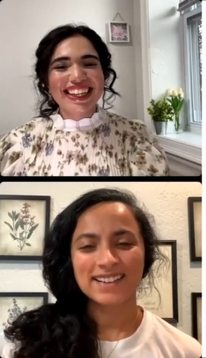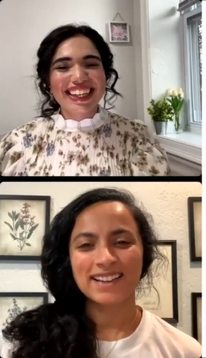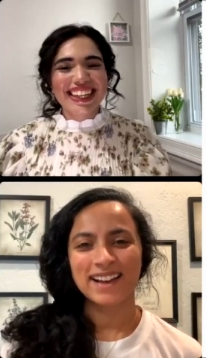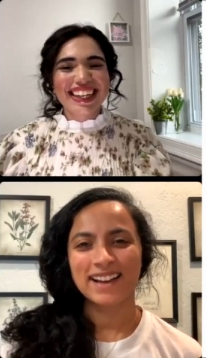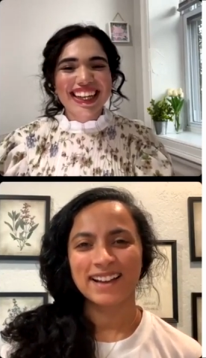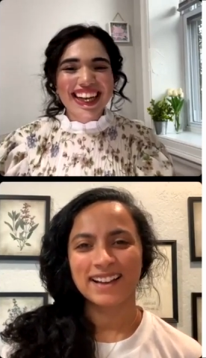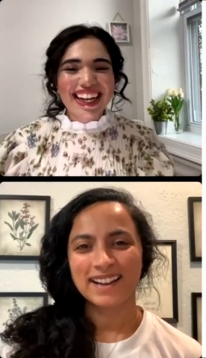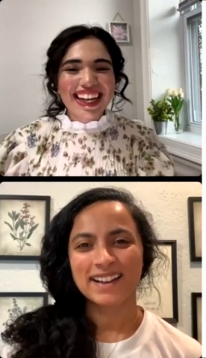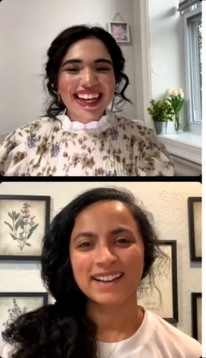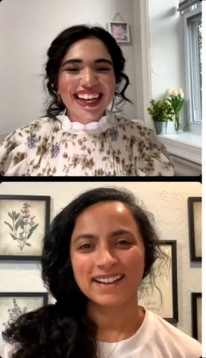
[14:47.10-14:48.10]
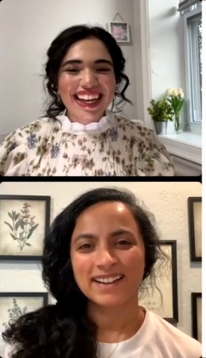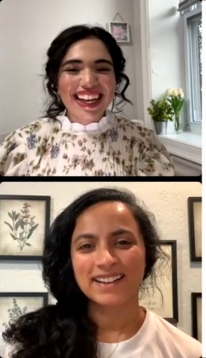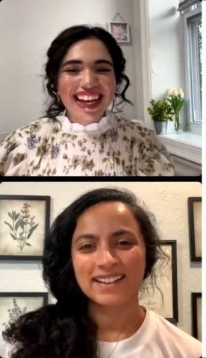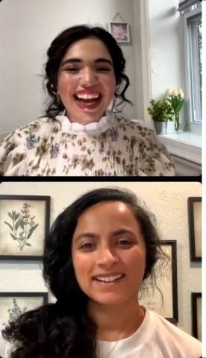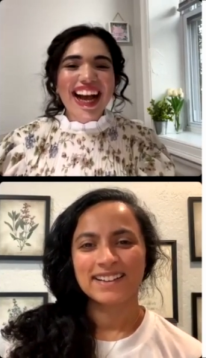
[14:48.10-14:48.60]
Speaker 1: yeah.
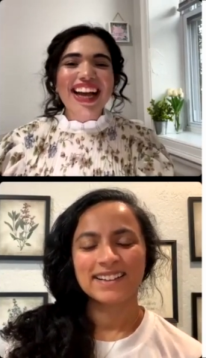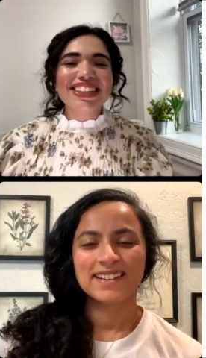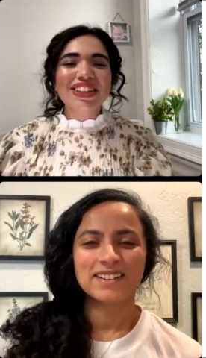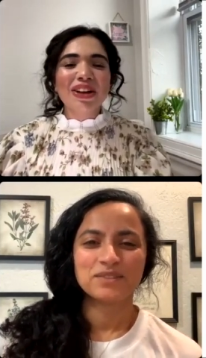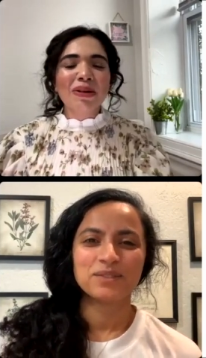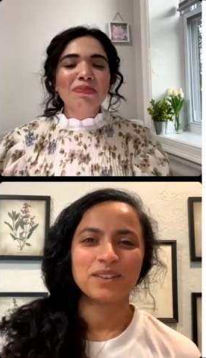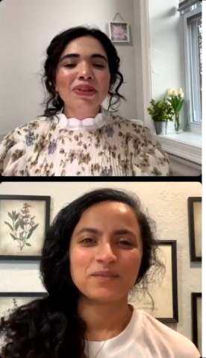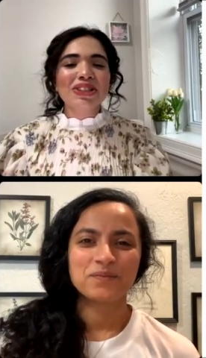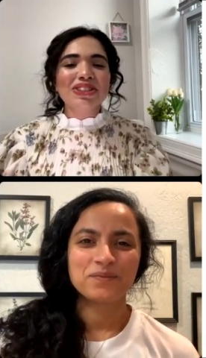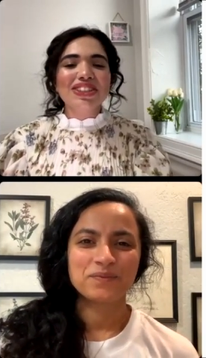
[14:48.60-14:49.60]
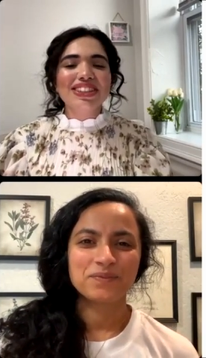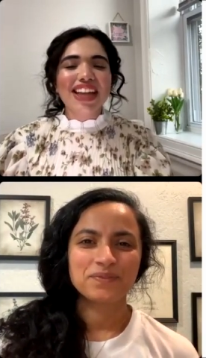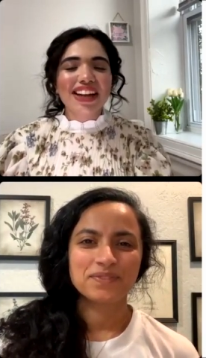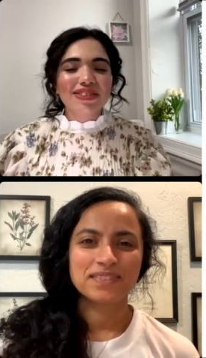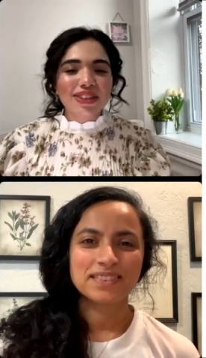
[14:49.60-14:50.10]
I saw your pictures
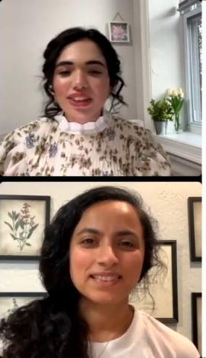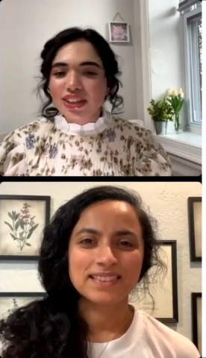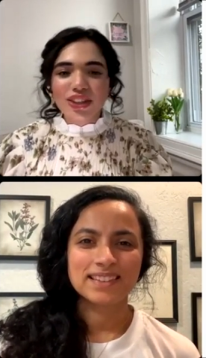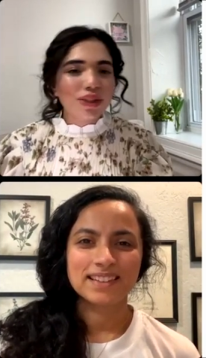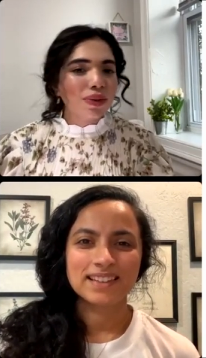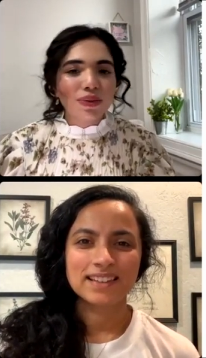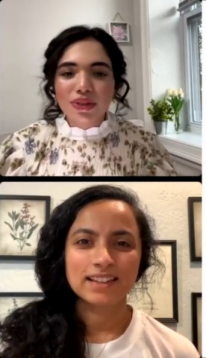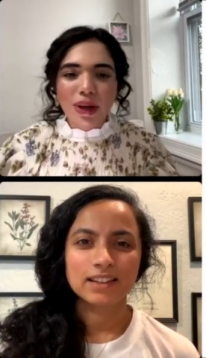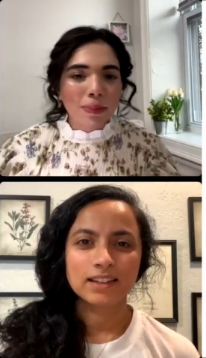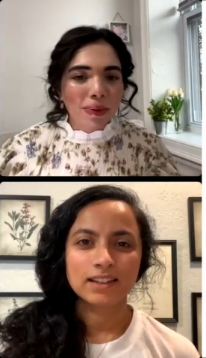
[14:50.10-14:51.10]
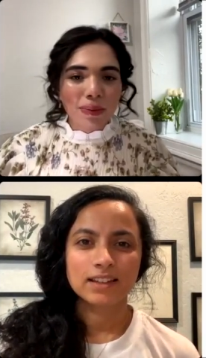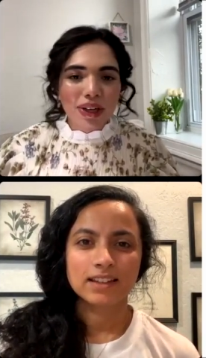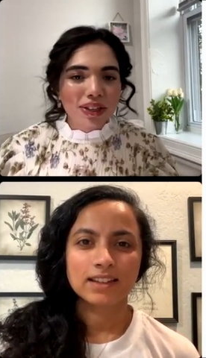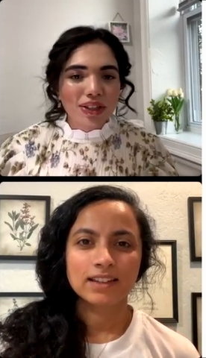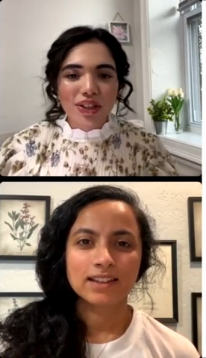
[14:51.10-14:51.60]
that were you number one,
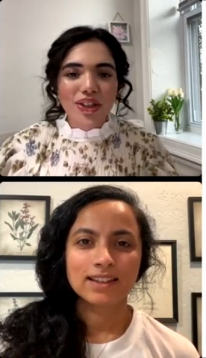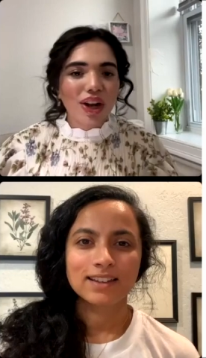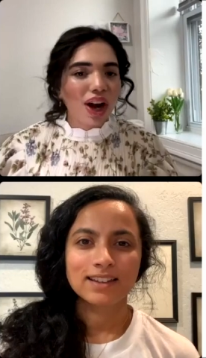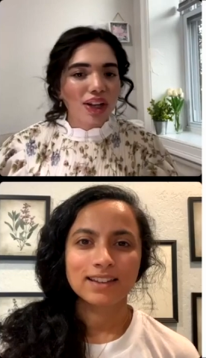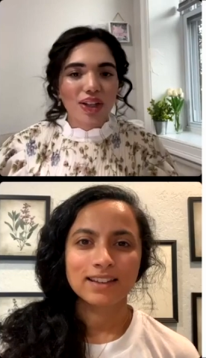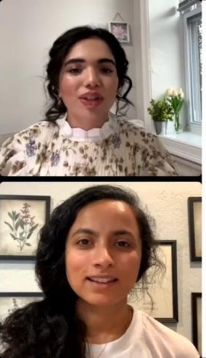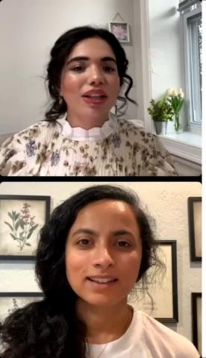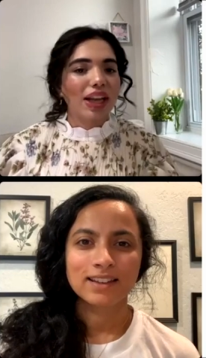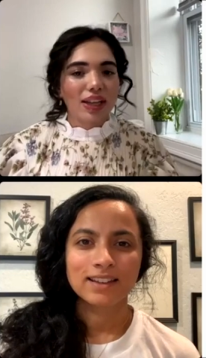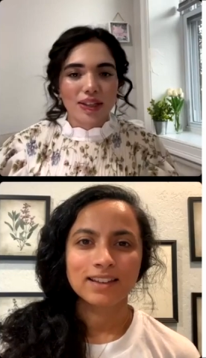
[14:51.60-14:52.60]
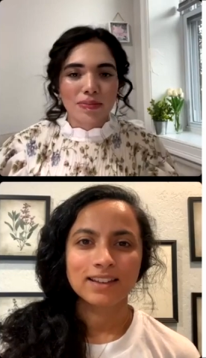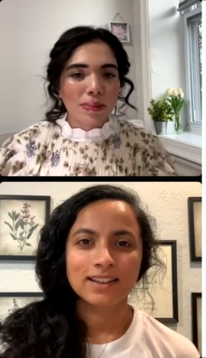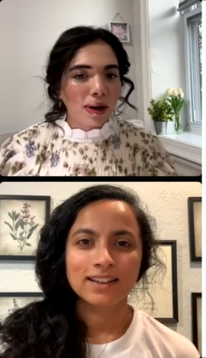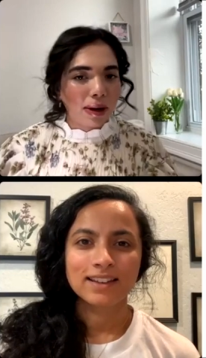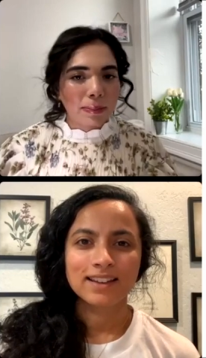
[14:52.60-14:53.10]
you do not look like a
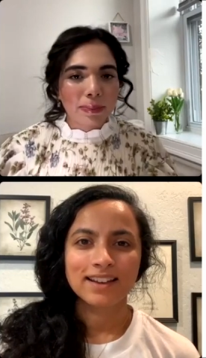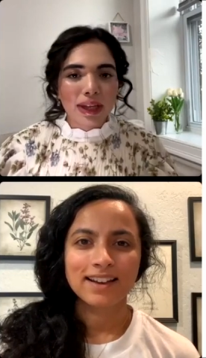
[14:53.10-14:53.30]
mom.